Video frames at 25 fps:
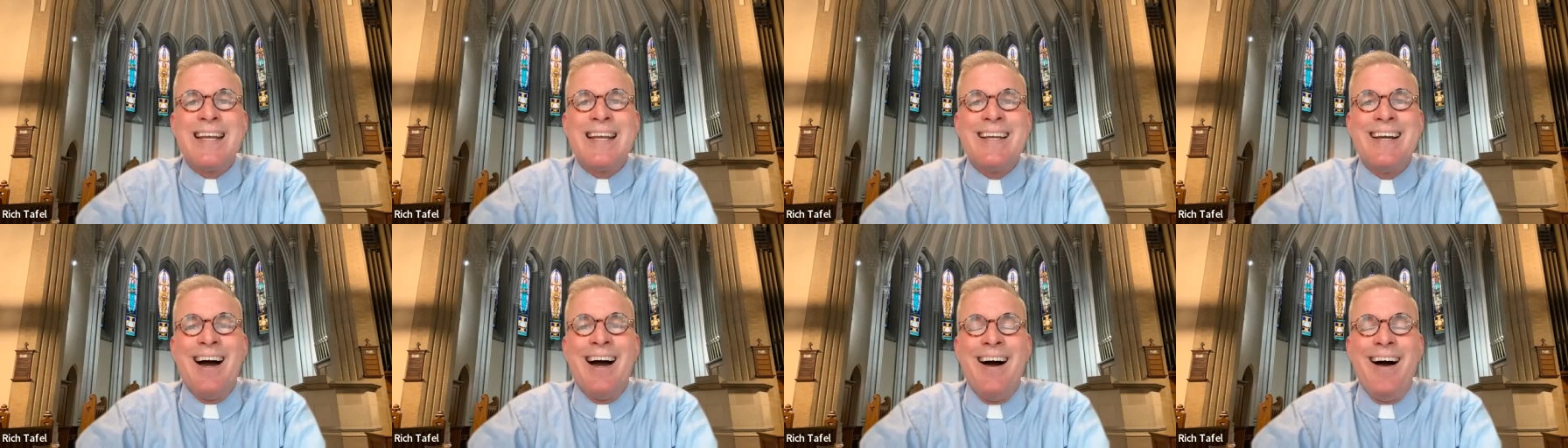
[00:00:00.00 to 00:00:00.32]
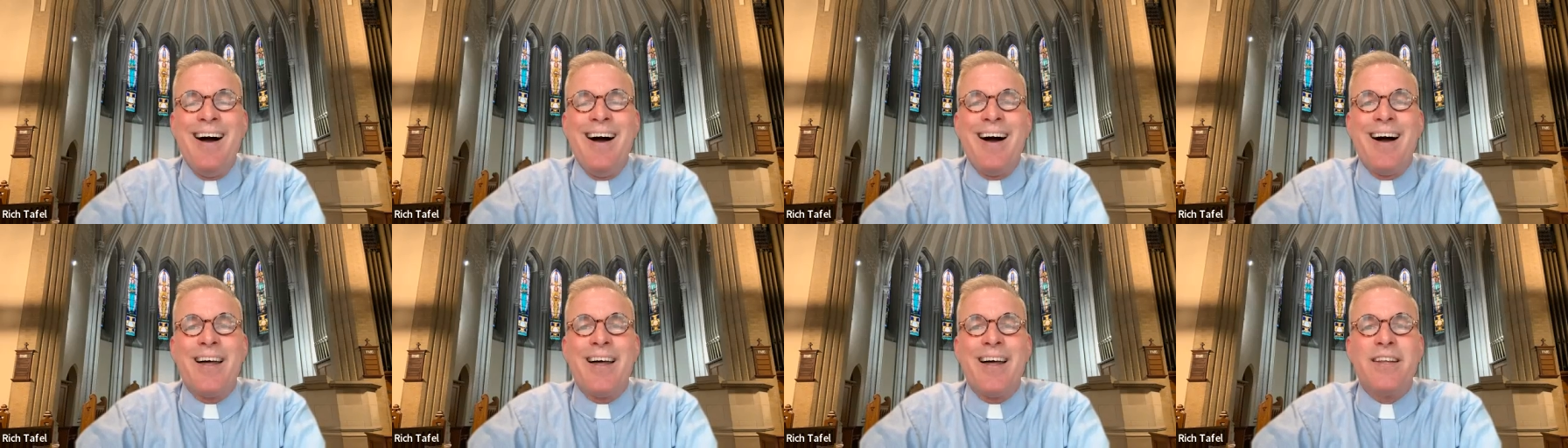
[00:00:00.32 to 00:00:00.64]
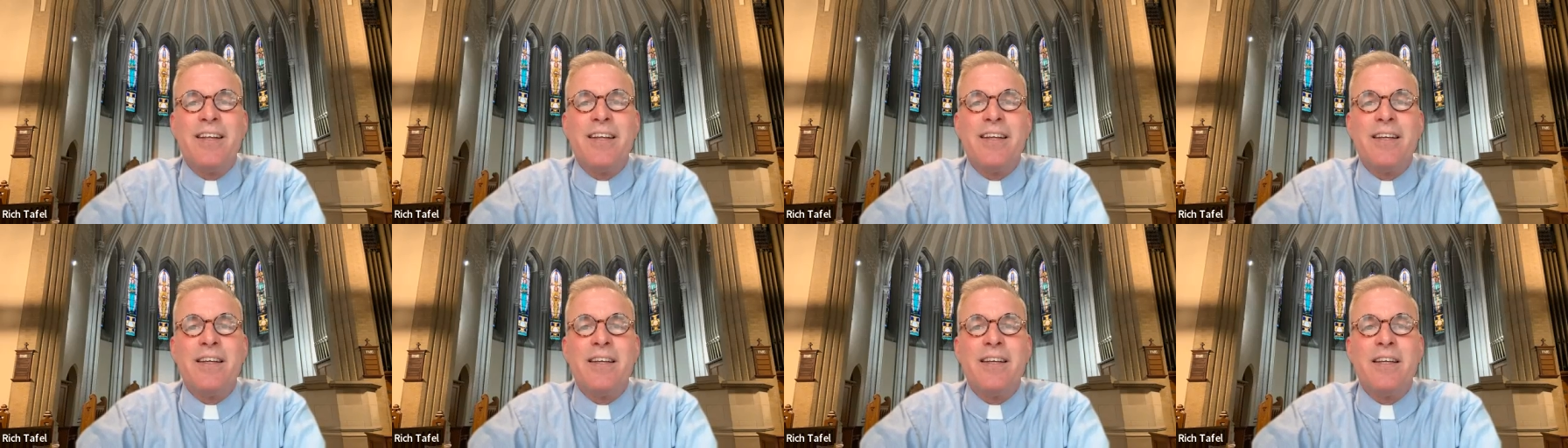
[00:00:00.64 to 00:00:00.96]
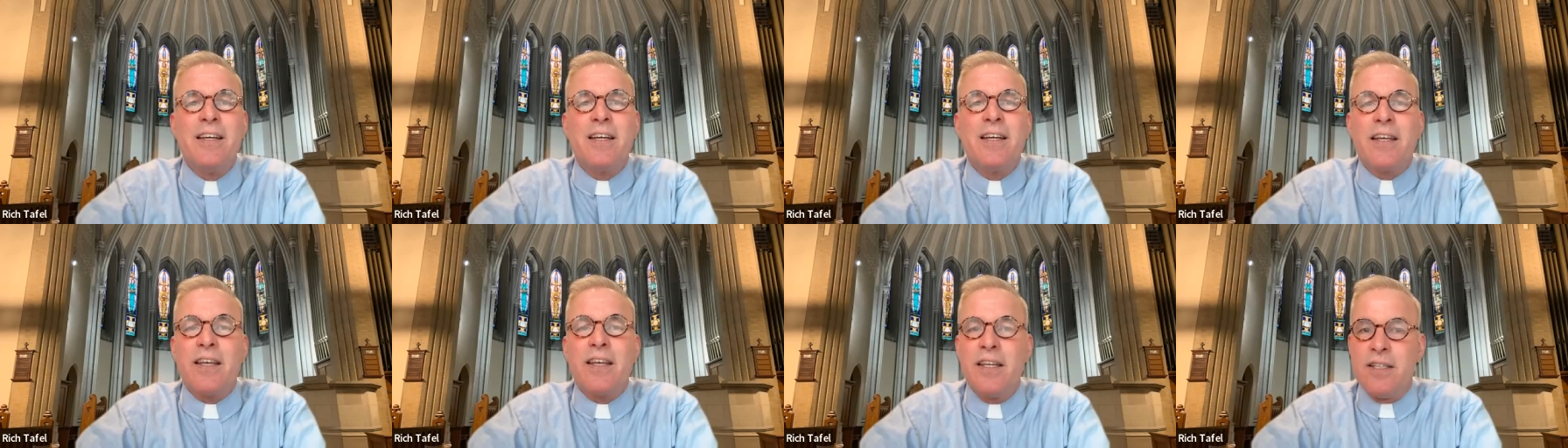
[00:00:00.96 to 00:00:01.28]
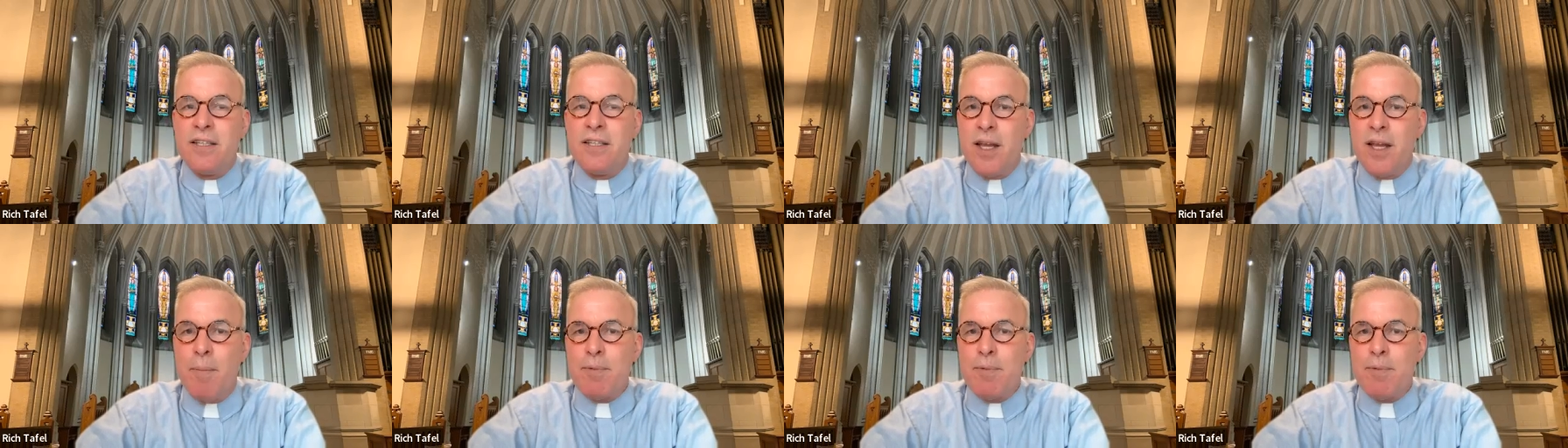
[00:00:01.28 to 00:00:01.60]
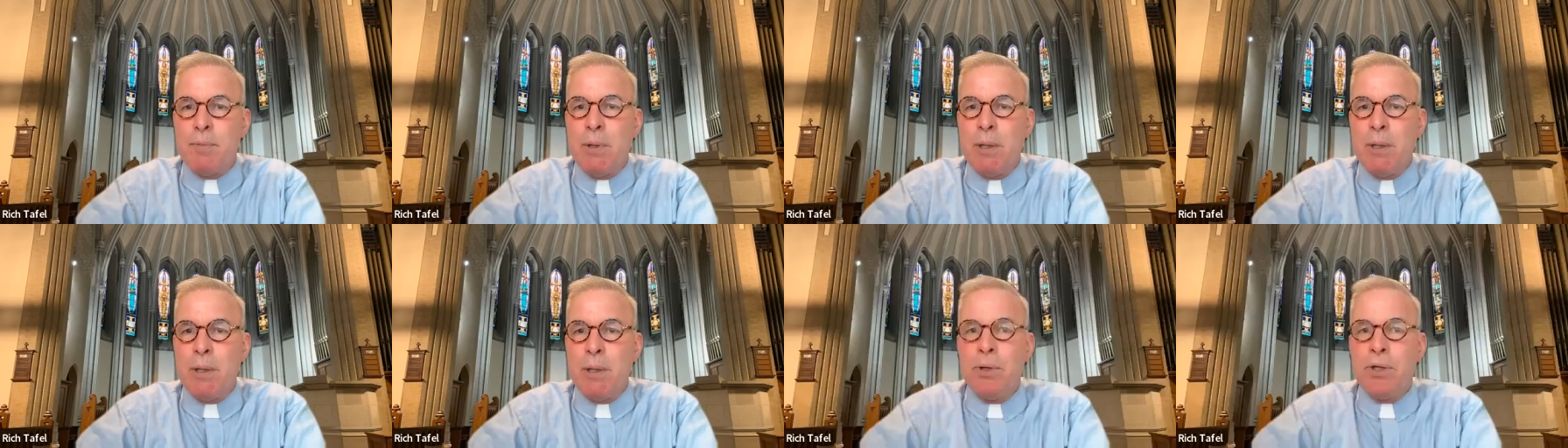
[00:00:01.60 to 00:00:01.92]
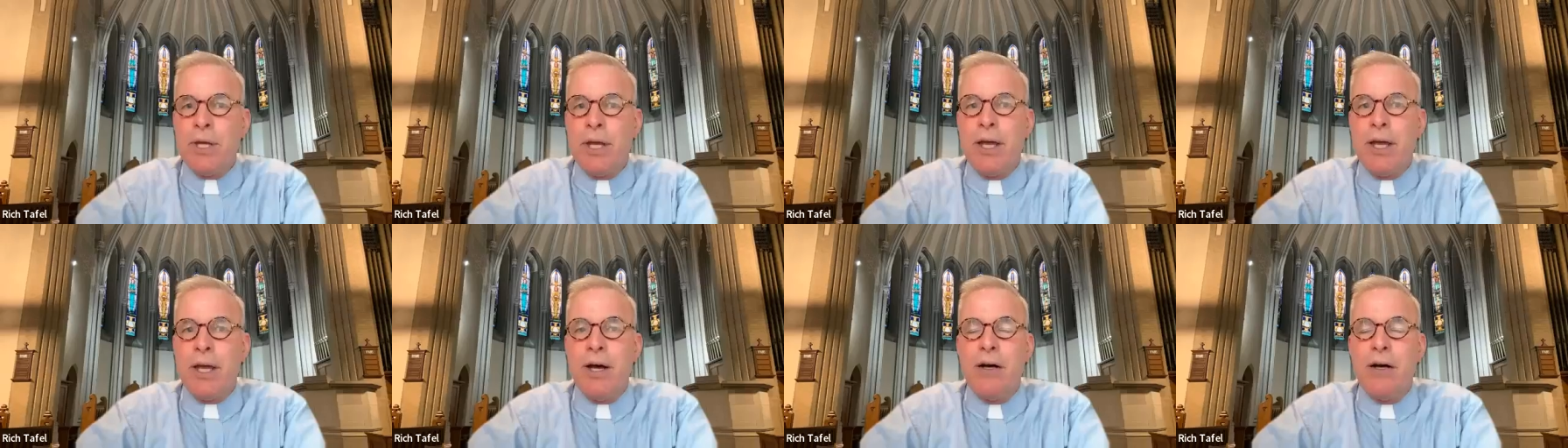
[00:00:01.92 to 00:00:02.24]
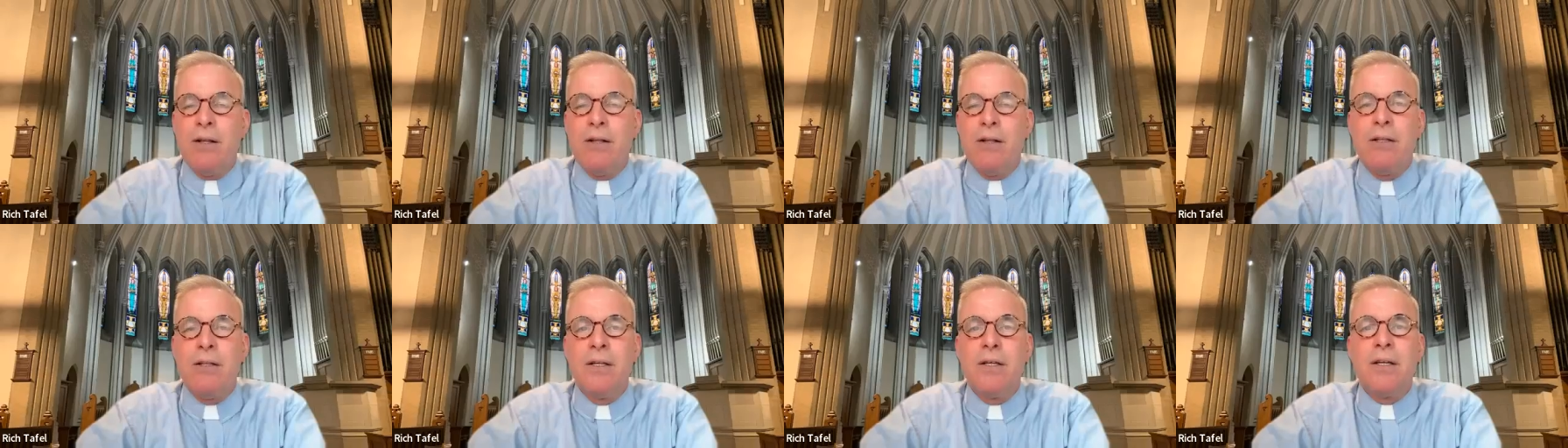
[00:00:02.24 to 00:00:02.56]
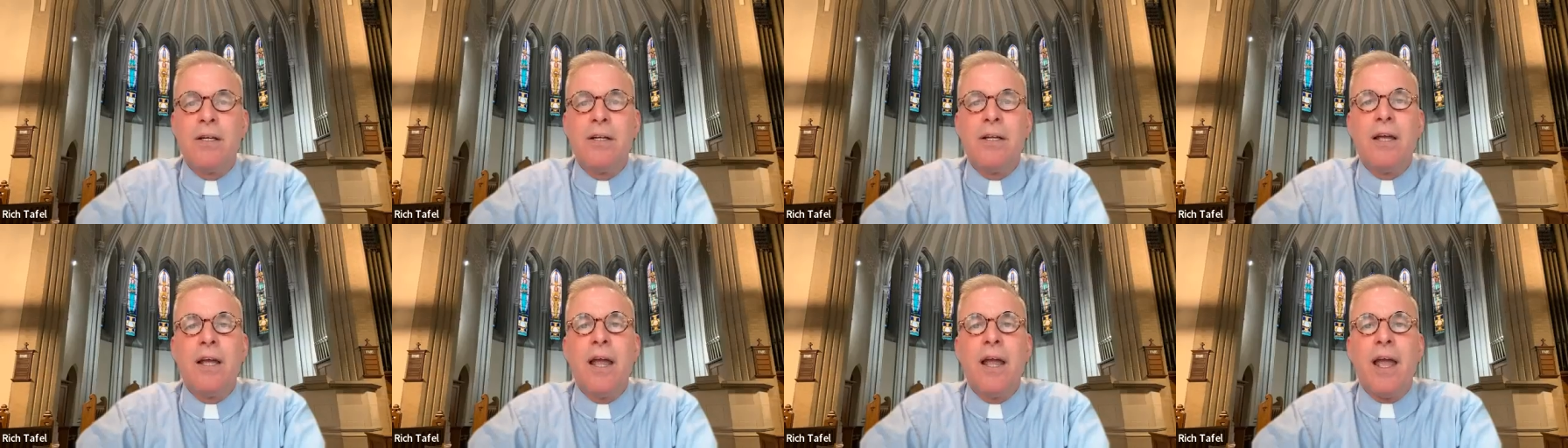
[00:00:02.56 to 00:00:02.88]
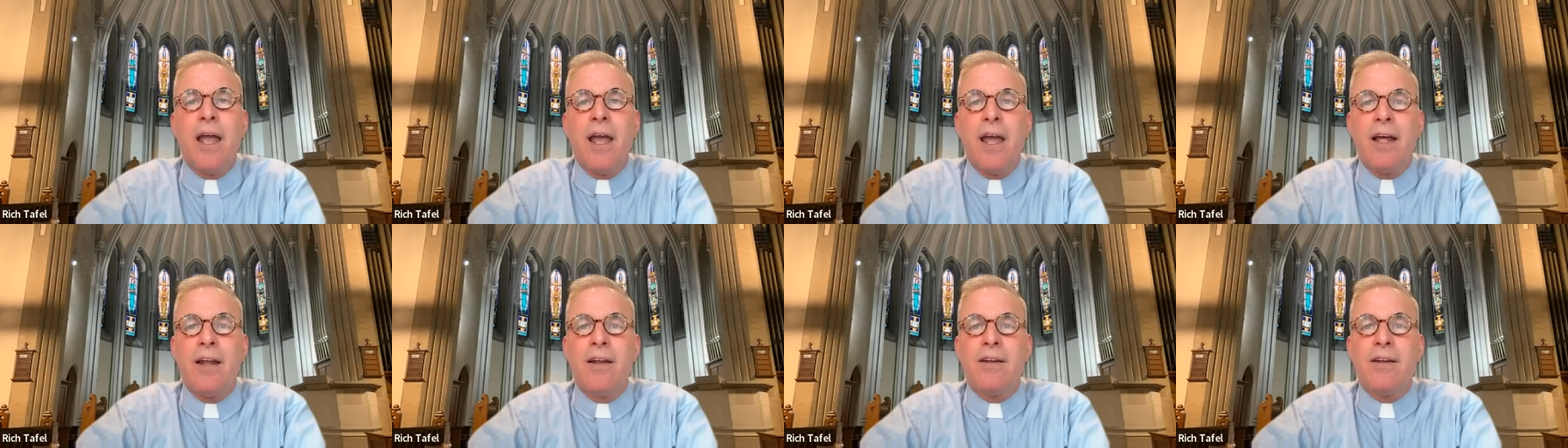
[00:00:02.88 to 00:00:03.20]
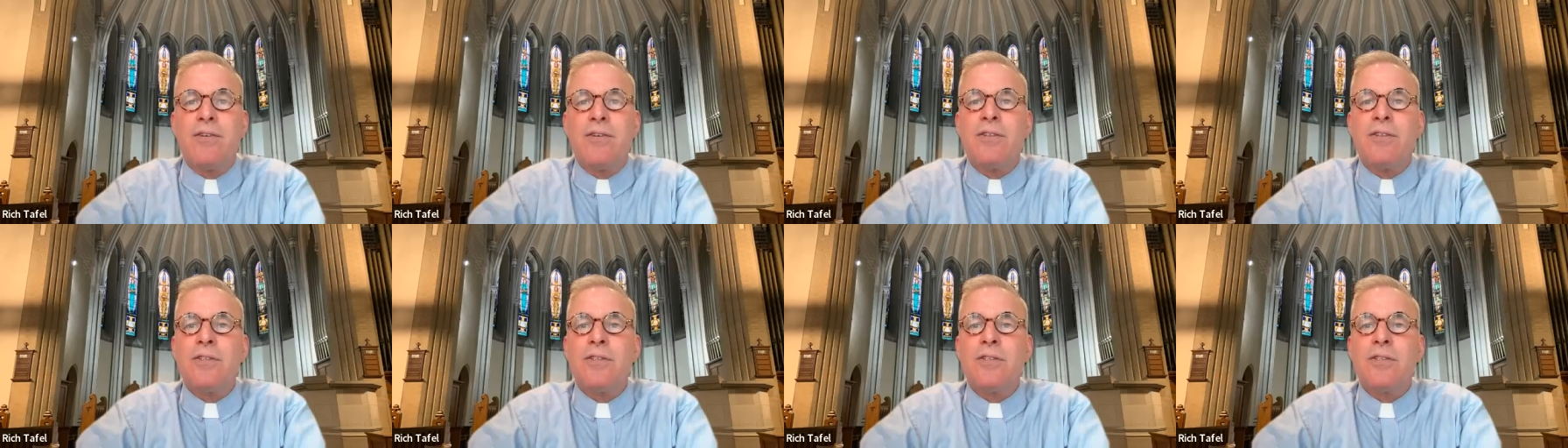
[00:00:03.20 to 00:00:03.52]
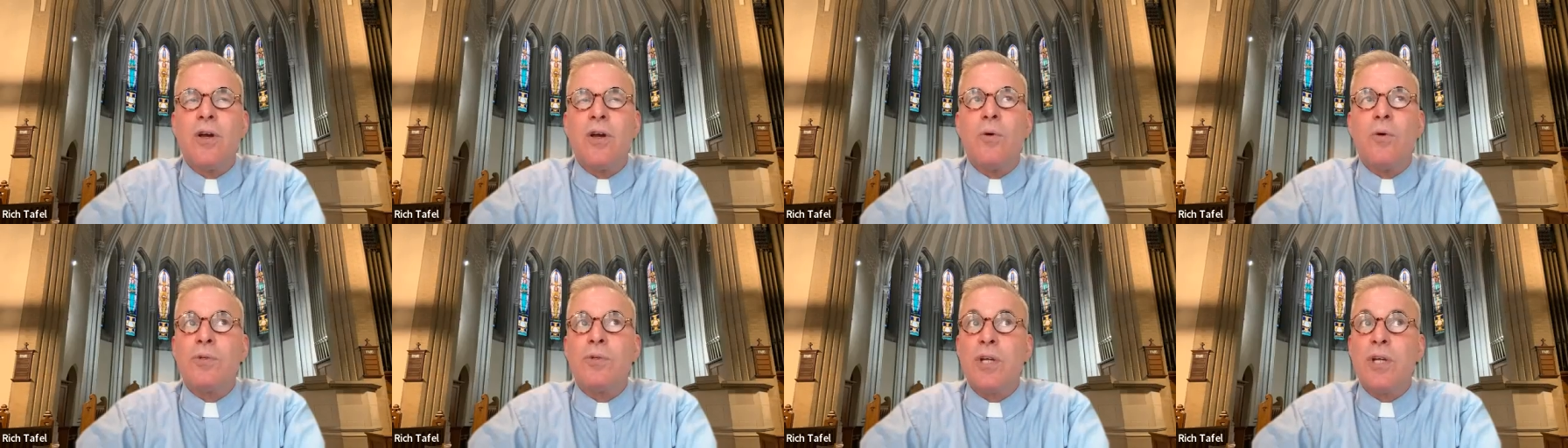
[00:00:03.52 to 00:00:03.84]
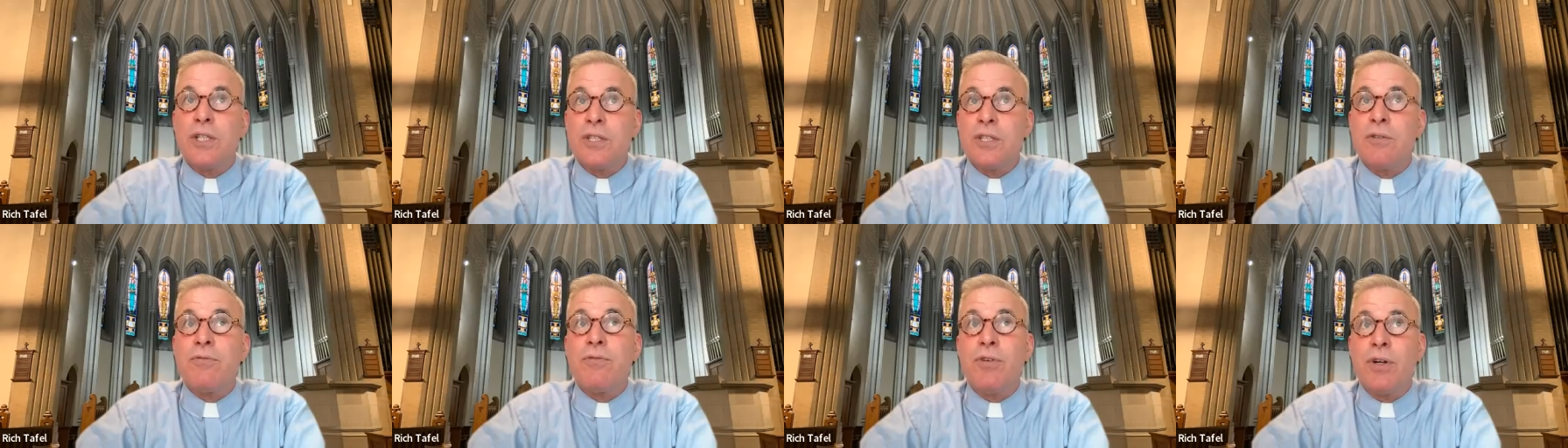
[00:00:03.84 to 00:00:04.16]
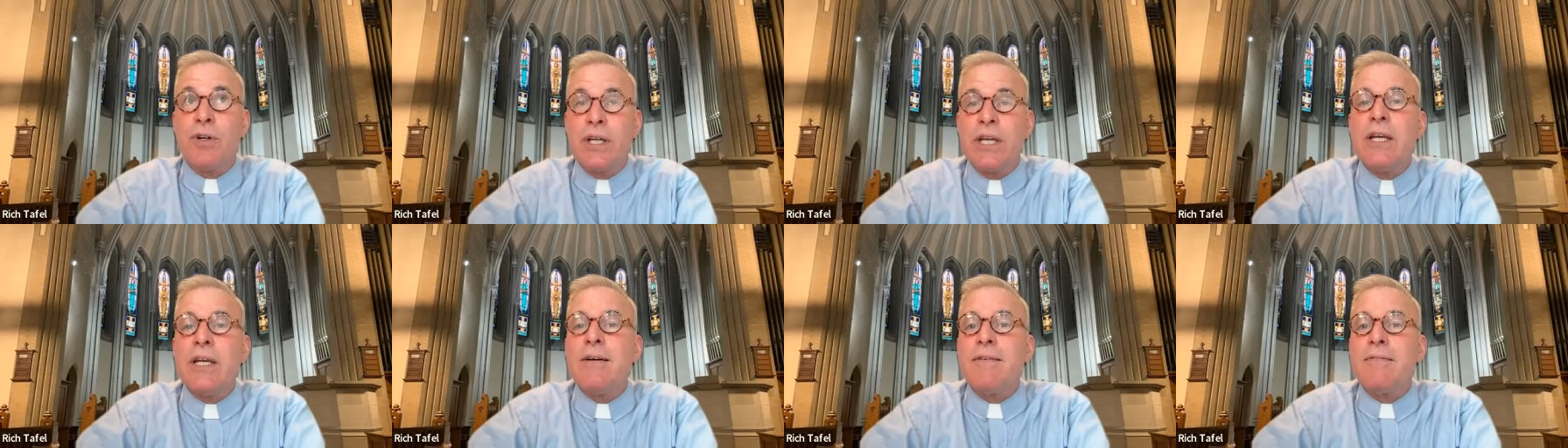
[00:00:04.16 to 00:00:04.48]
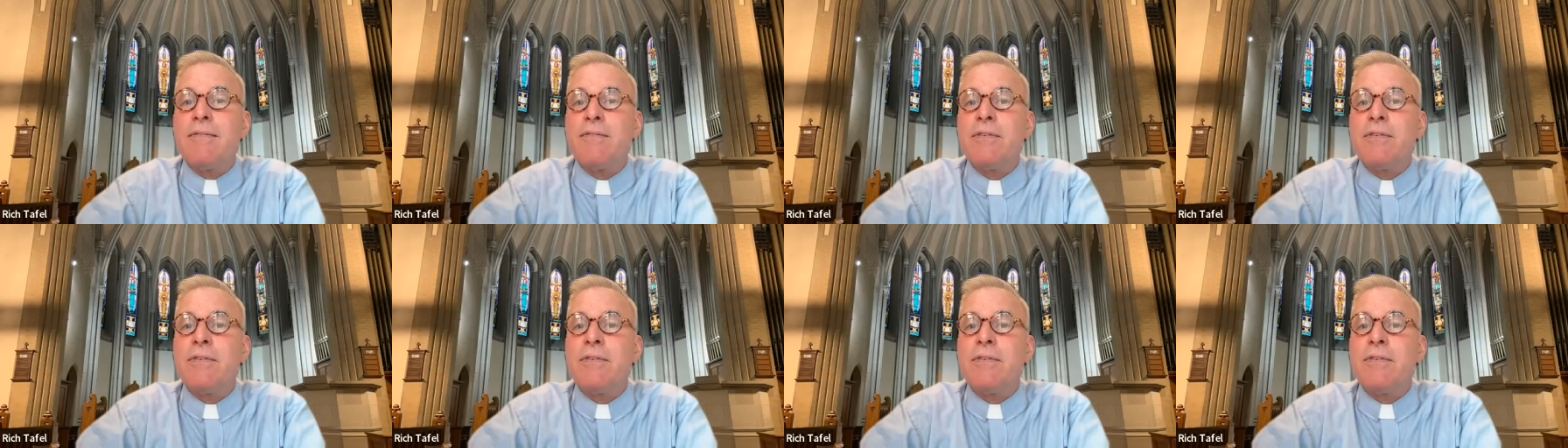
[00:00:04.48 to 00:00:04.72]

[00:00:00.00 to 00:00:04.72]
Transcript: God condemns people to hell, and so doesn't forgive.